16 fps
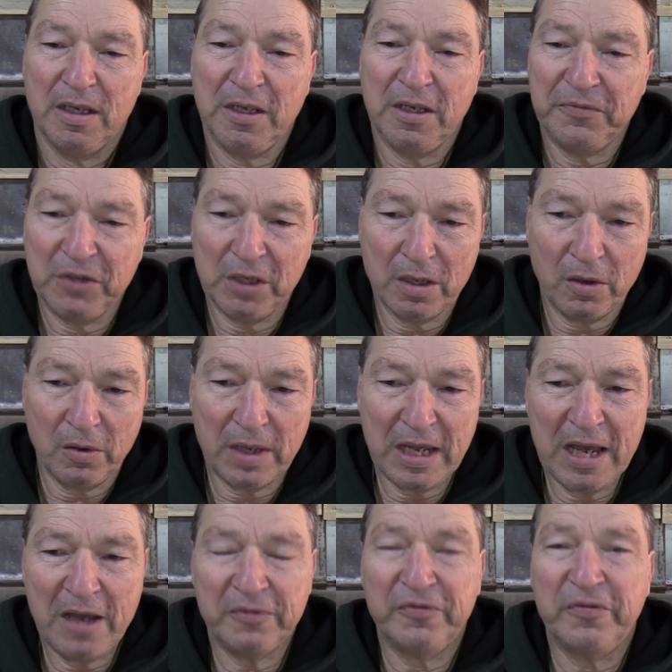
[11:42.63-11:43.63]
if you don't
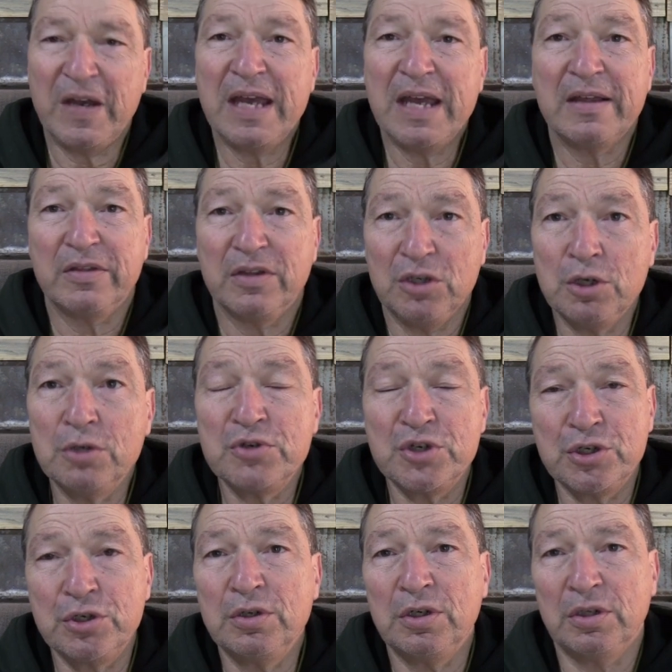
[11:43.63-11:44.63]
have faith, you
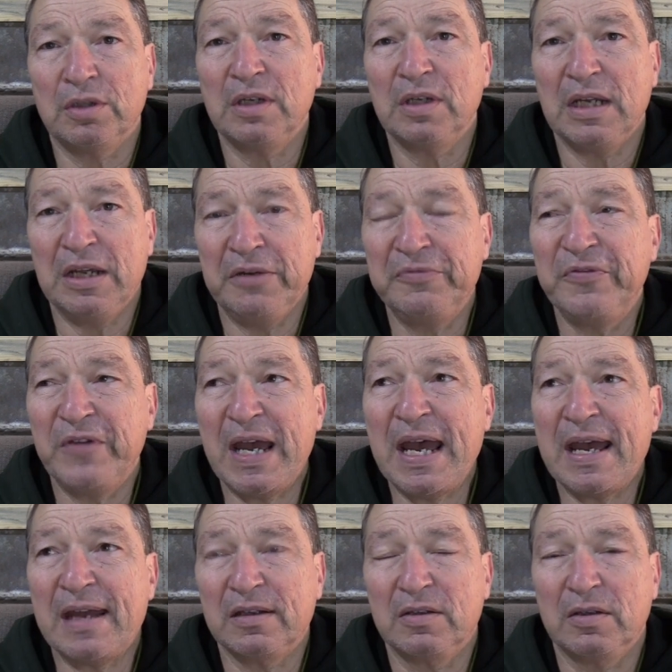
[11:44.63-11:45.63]
should, in
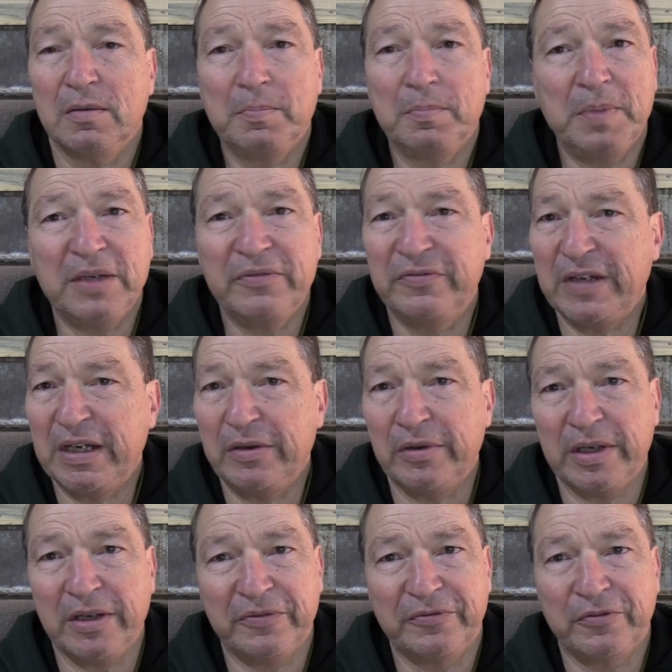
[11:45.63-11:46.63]
fact, be
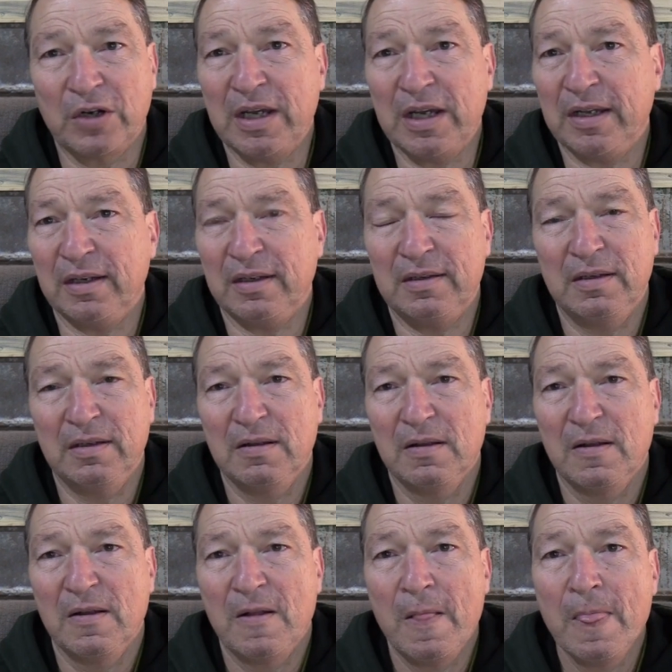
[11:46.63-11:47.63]
very afraid
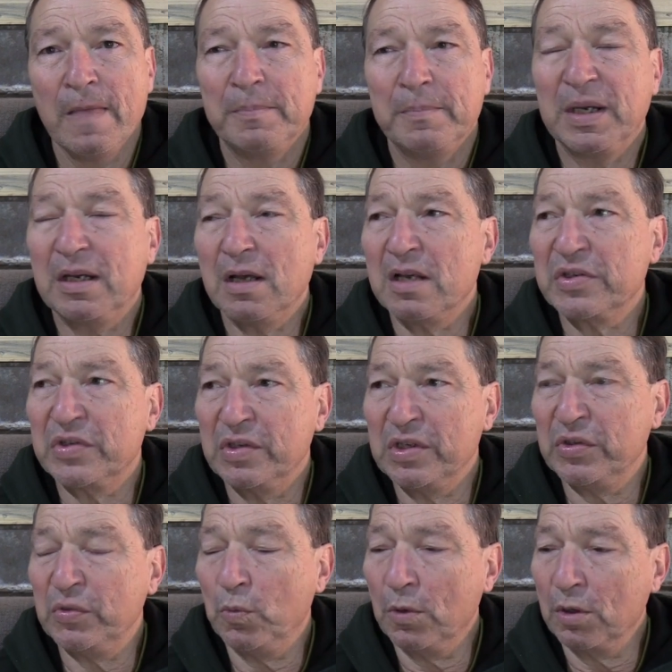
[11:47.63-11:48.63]
because
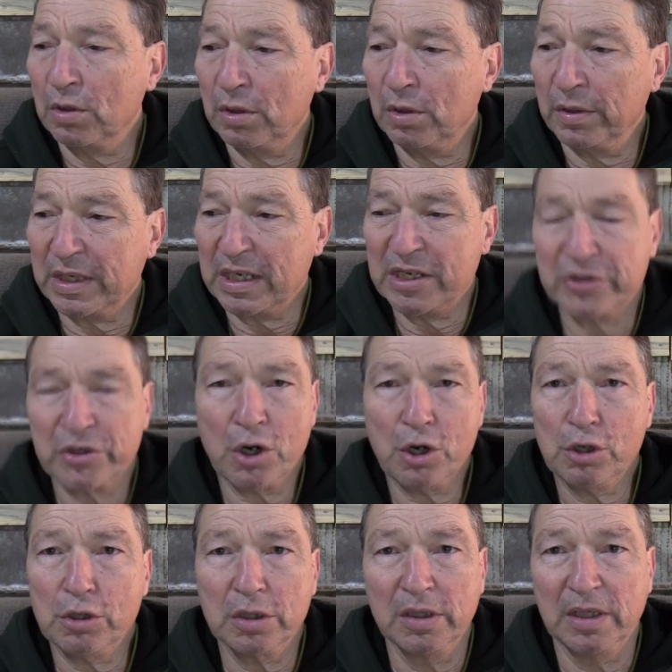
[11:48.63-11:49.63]
this world is
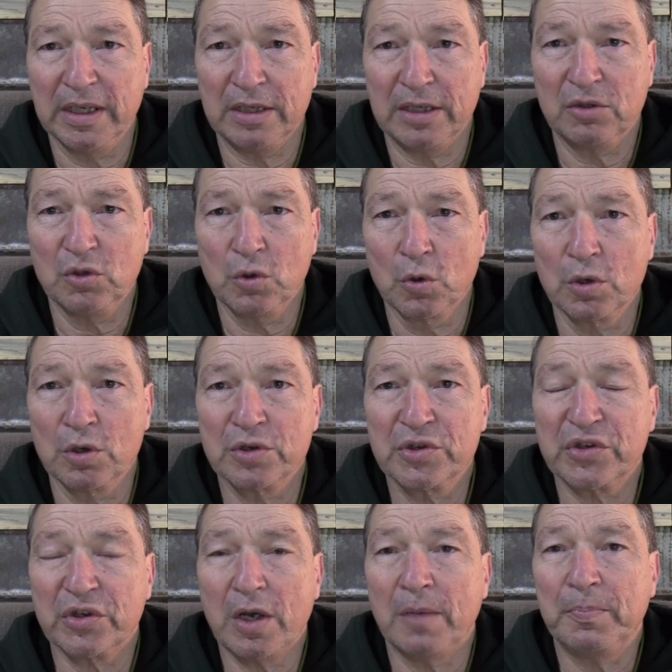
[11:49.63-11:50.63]
hurtling
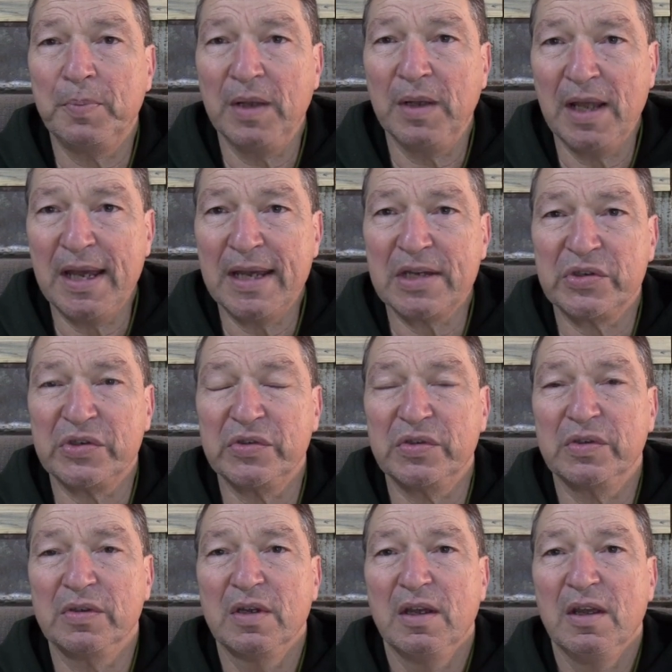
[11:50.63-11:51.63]
towards a
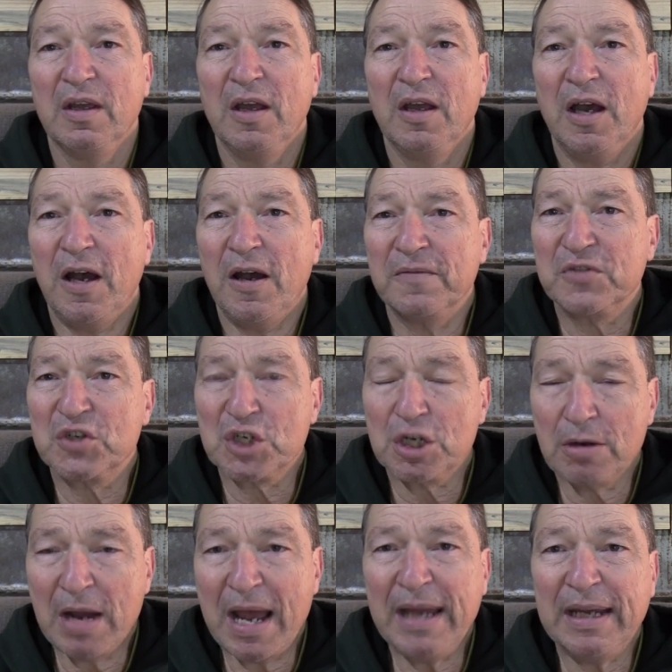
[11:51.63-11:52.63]
place of
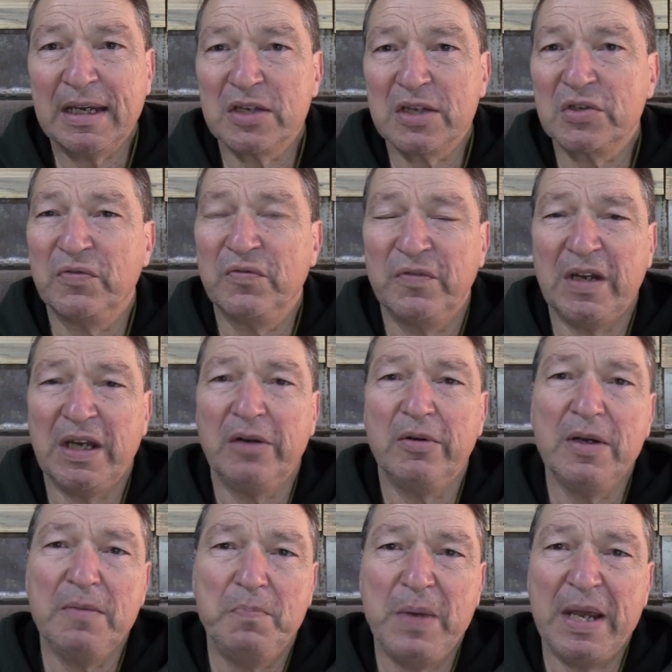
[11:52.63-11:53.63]
trying its
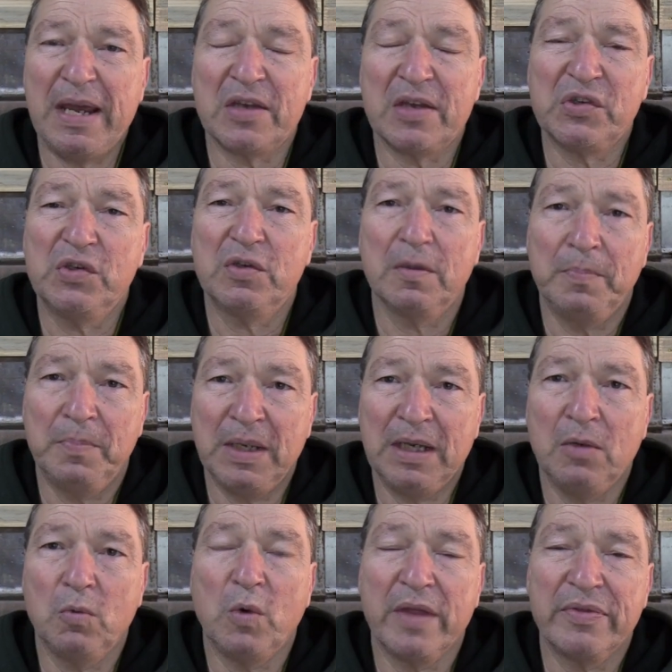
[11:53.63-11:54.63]
very best to
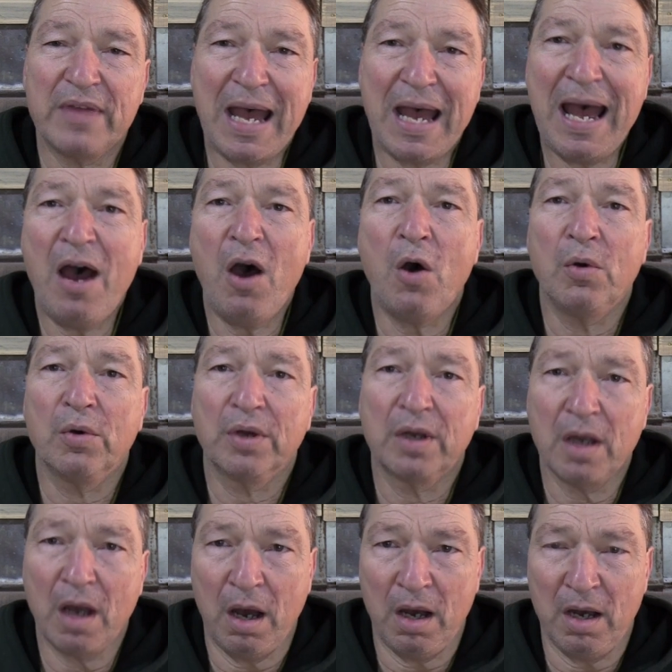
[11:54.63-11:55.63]
be
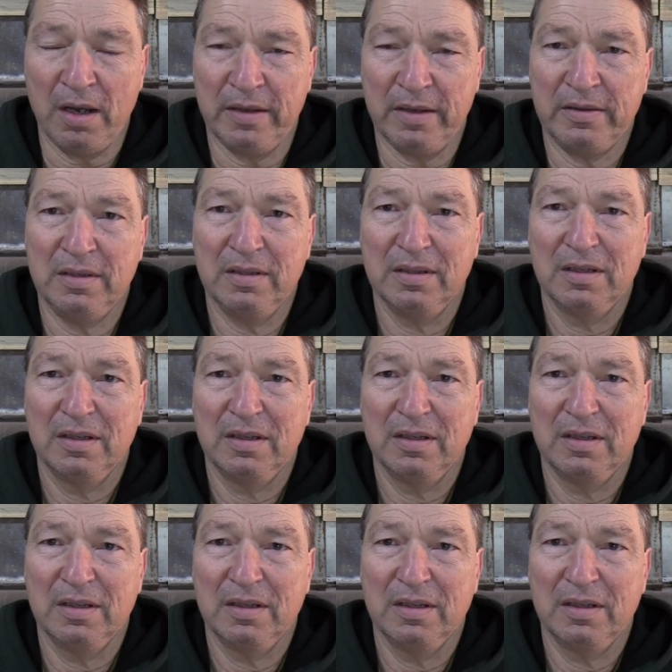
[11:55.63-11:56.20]
without God.